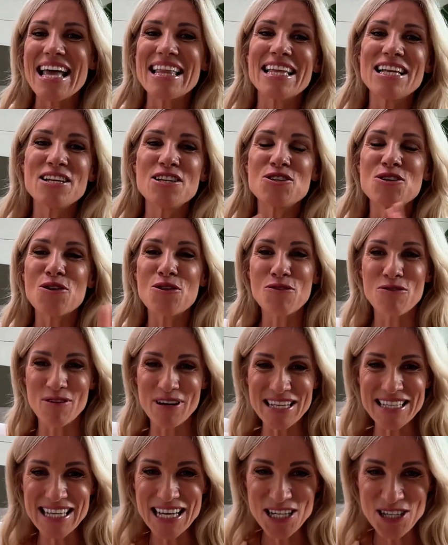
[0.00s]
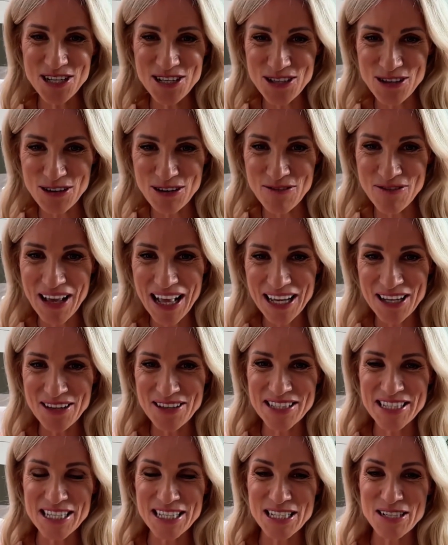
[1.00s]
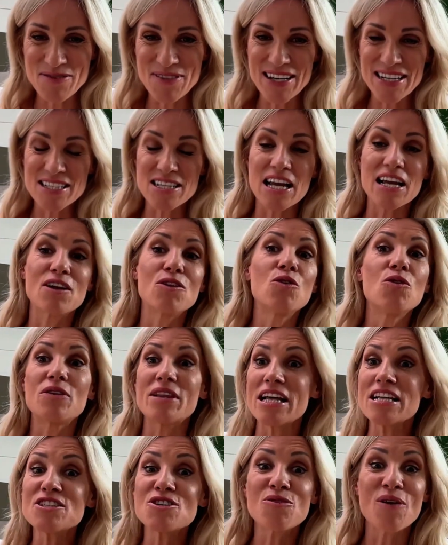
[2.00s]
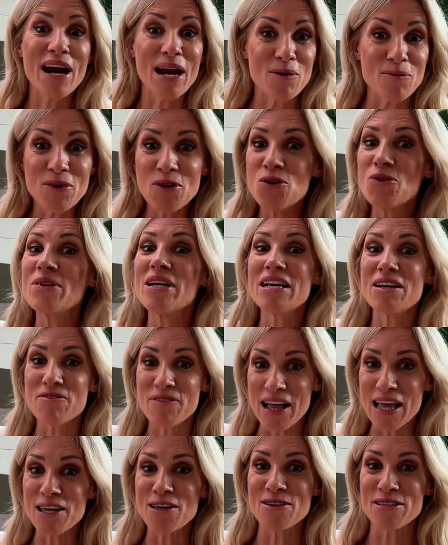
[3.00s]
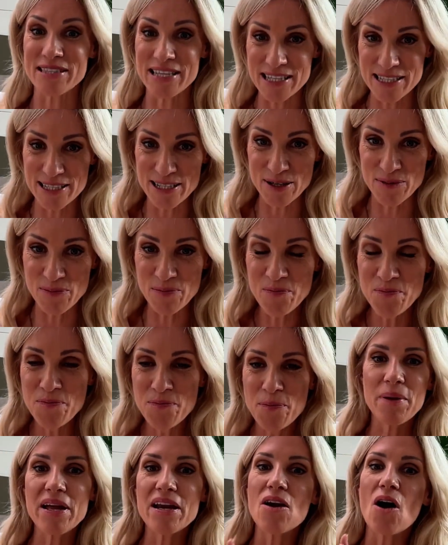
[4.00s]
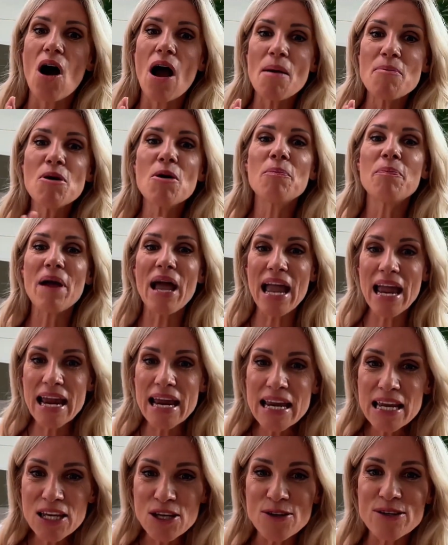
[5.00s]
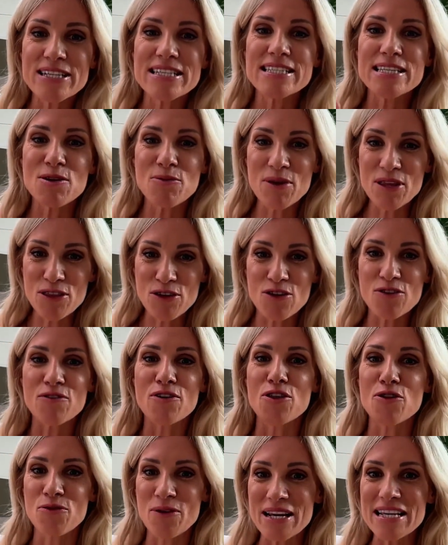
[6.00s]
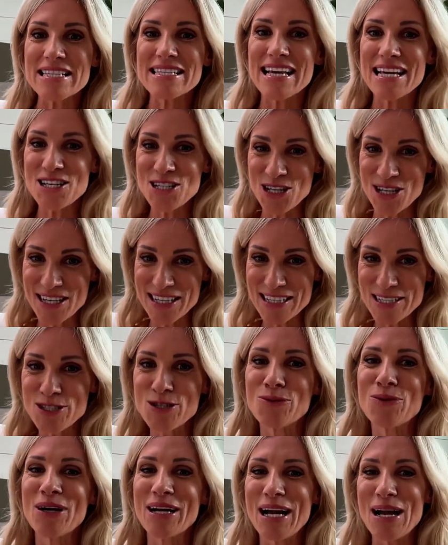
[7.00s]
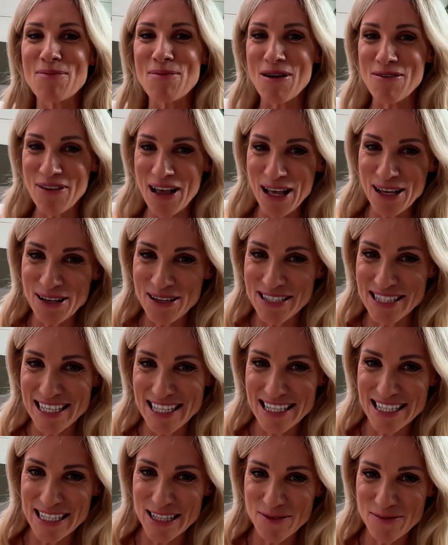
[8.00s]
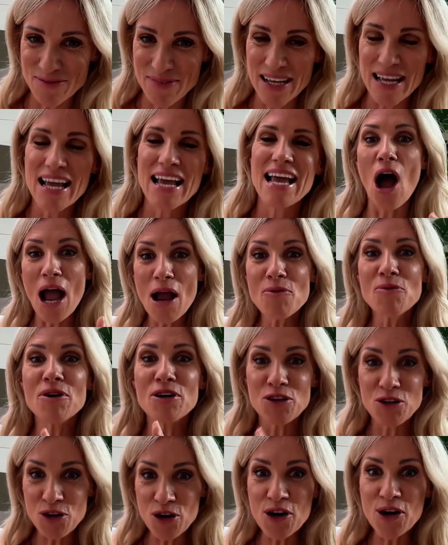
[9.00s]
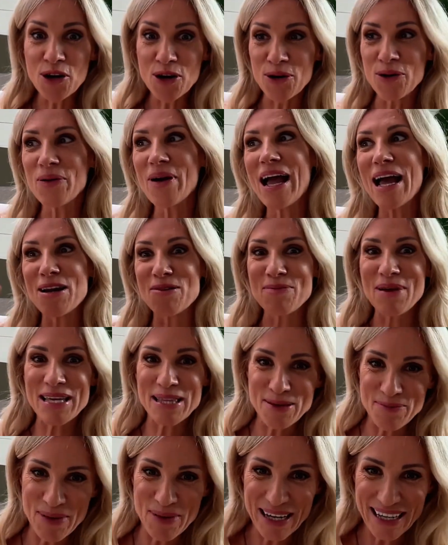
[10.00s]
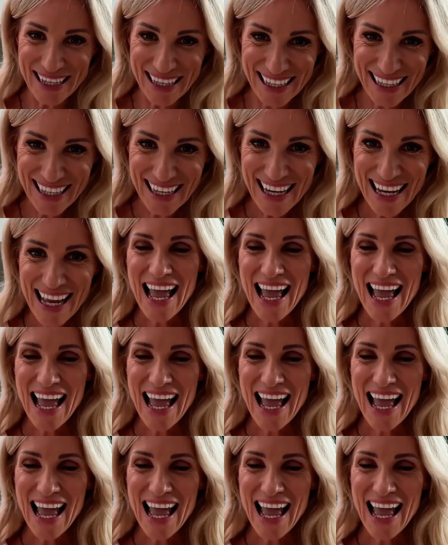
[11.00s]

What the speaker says: And then you do 3 sessions on a value system. And it's like, look, that's great. We all need a value system, but I'm not paying you to sit with you for 3 sessions to work out my value system. I want to know how to make the money.